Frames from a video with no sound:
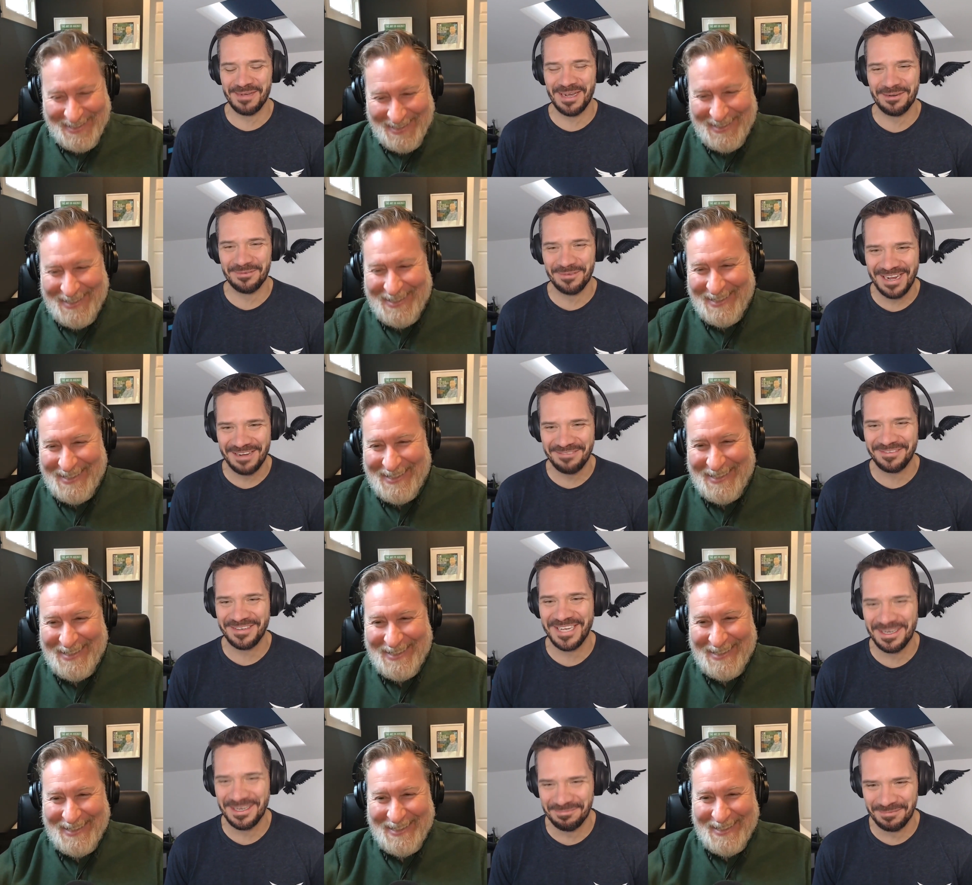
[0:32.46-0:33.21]
Speaker 1: my
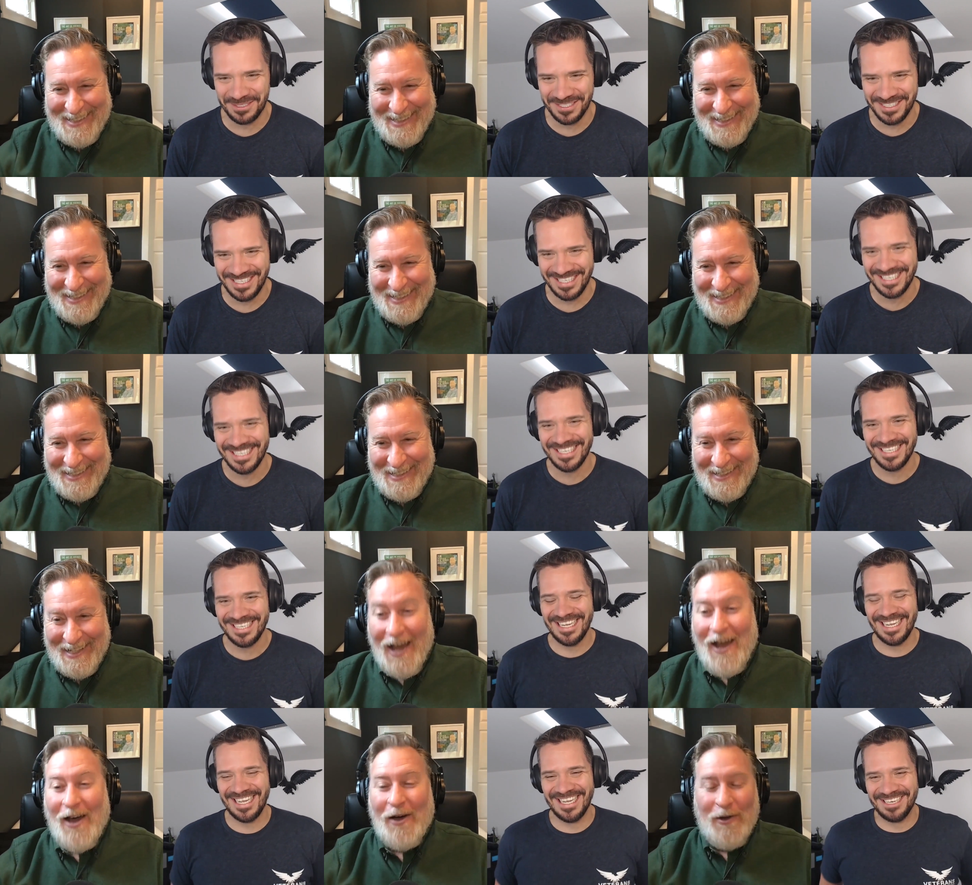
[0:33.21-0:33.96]
wife, Kimberly.
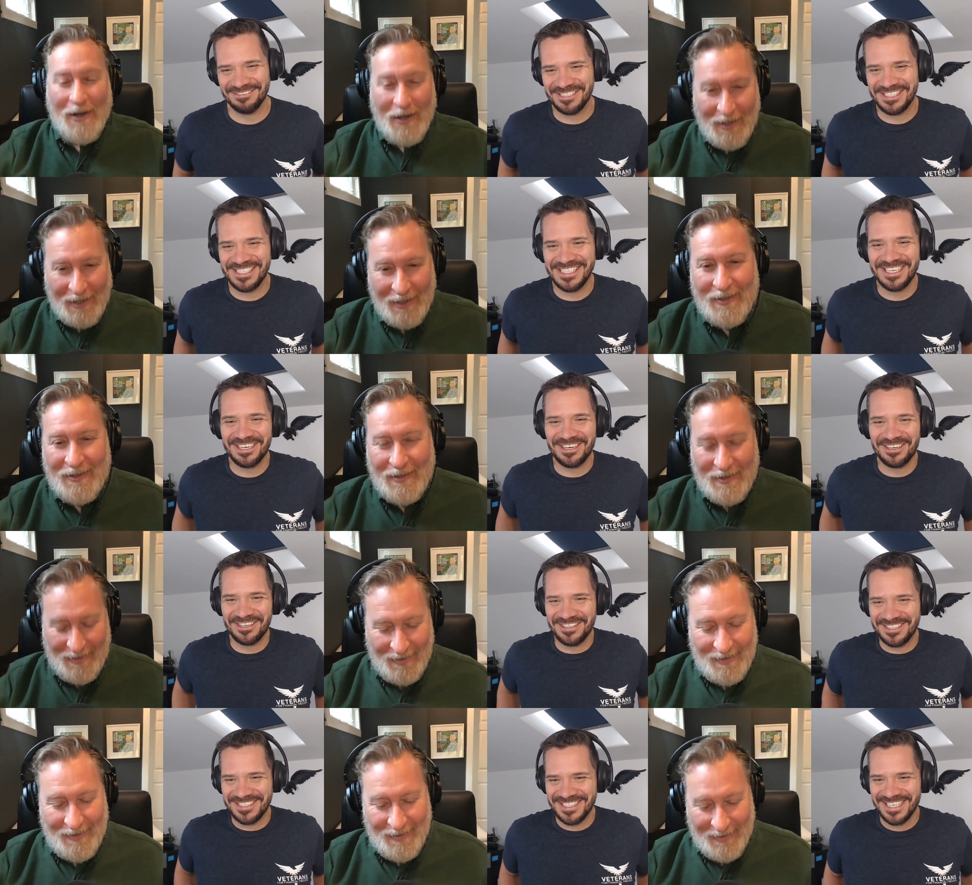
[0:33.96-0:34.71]
Oh, okay. she
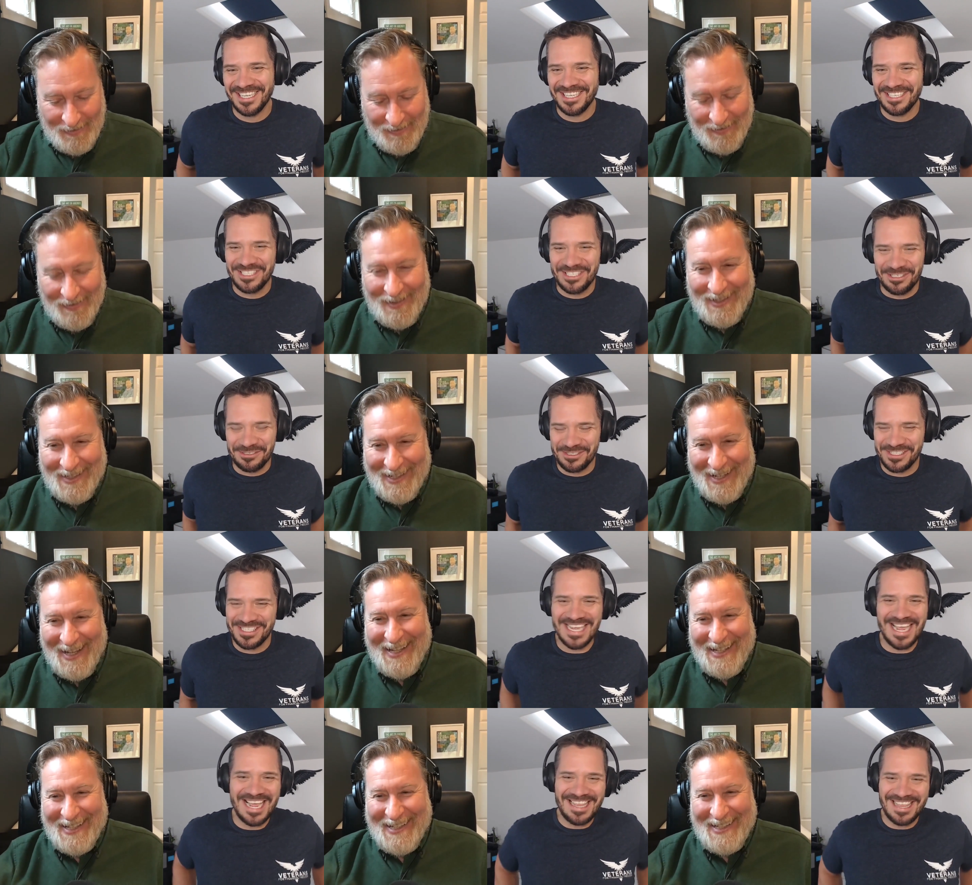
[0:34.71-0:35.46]
heard
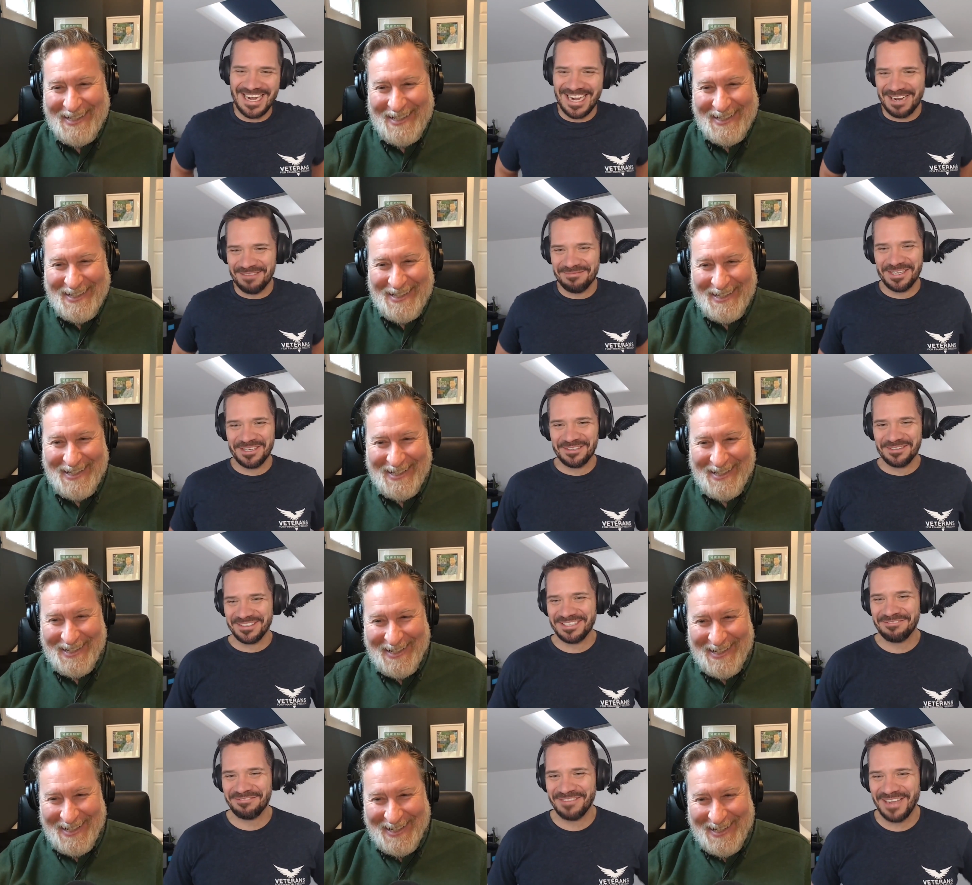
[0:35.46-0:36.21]
you say that I'm the
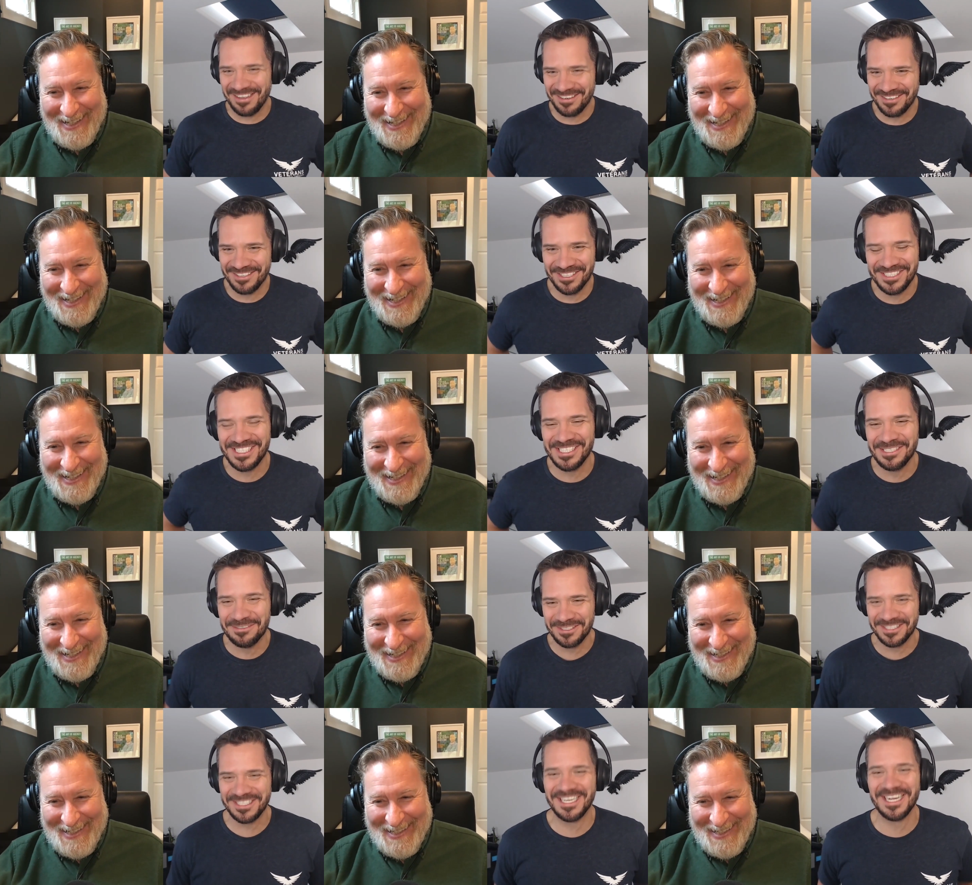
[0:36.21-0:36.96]
only founder,
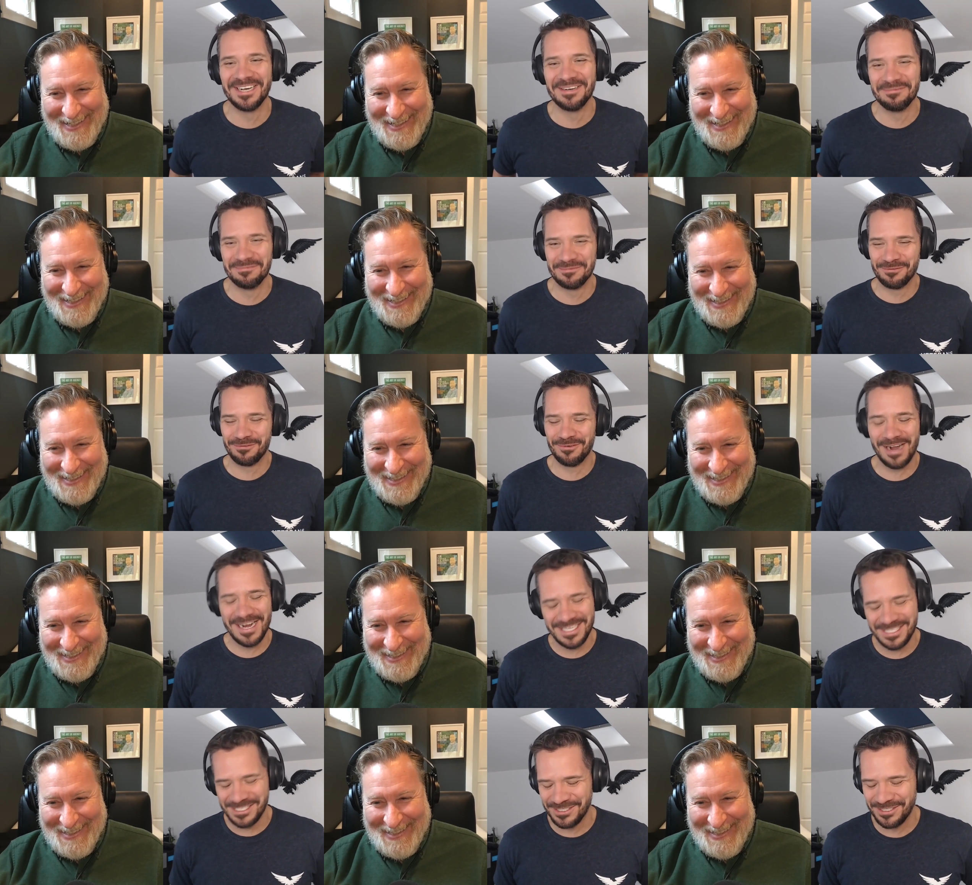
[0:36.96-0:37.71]
she would come
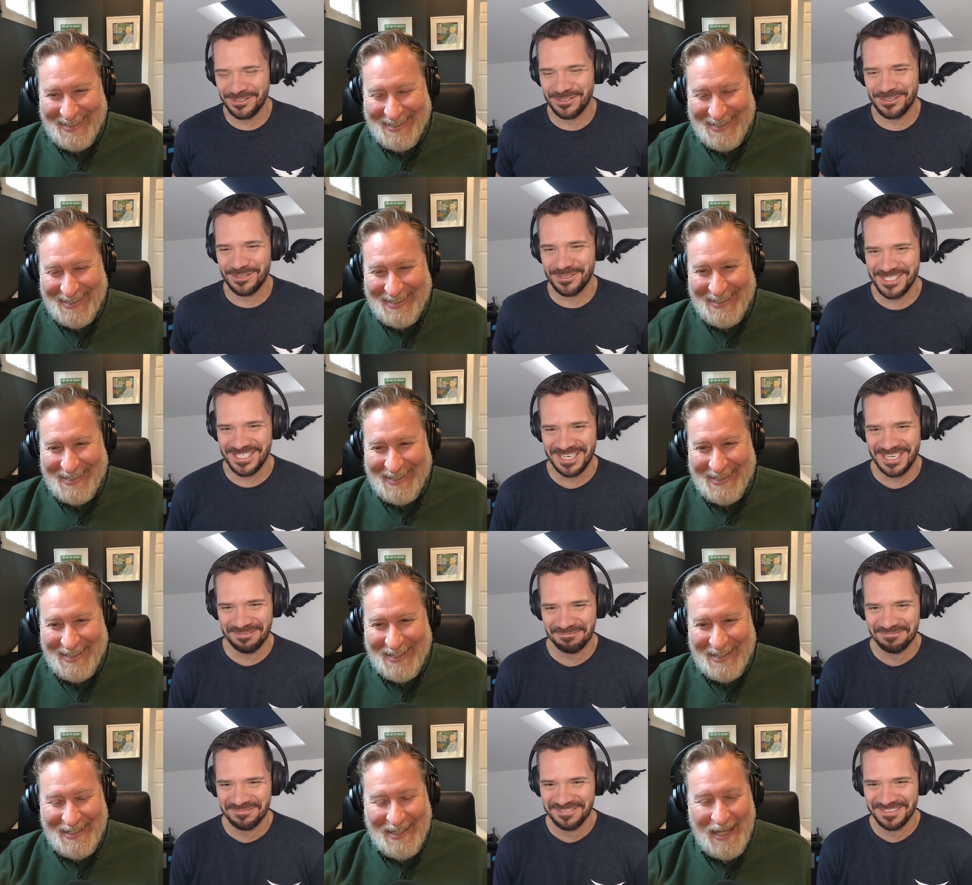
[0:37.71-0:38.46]
right to your
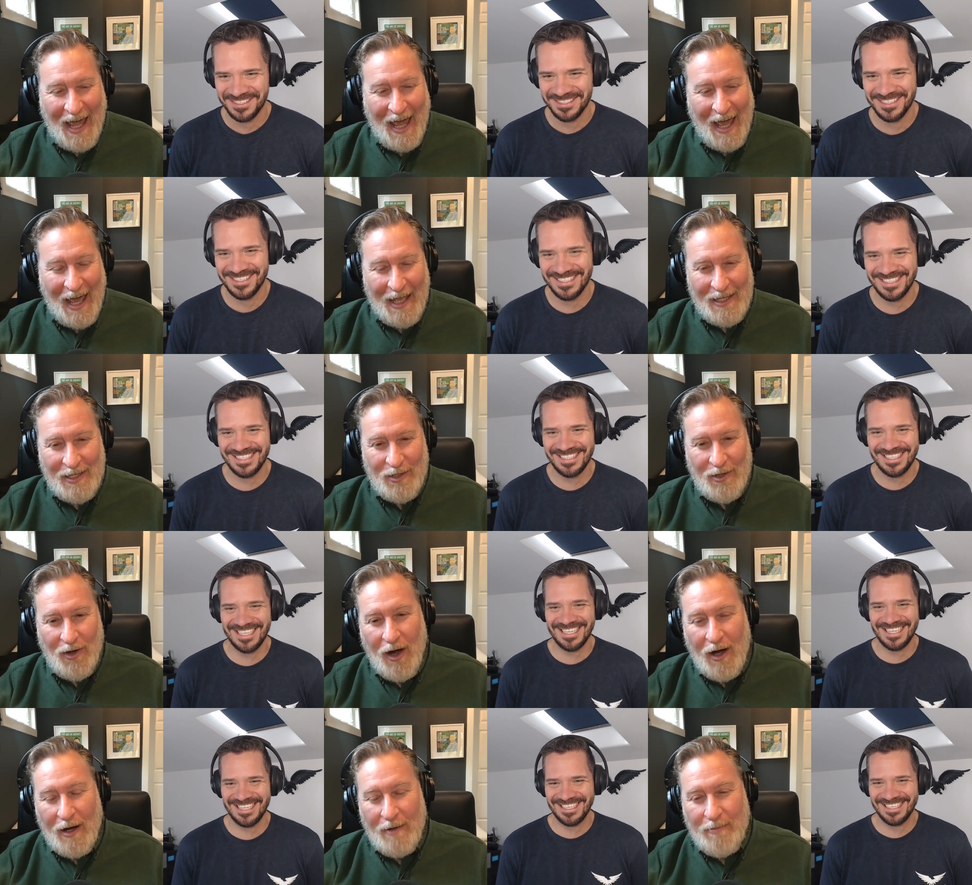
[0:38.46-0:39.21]
doorstep.
Speaker 2: Yeah, and
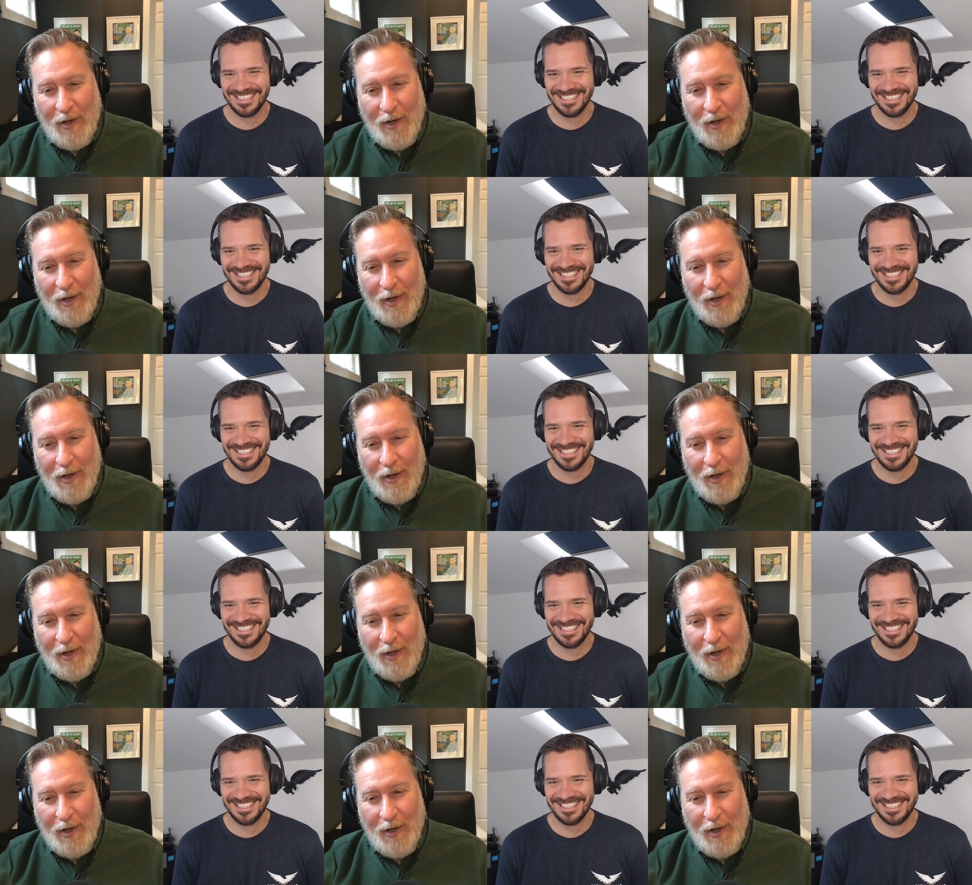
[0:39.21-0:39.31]
you are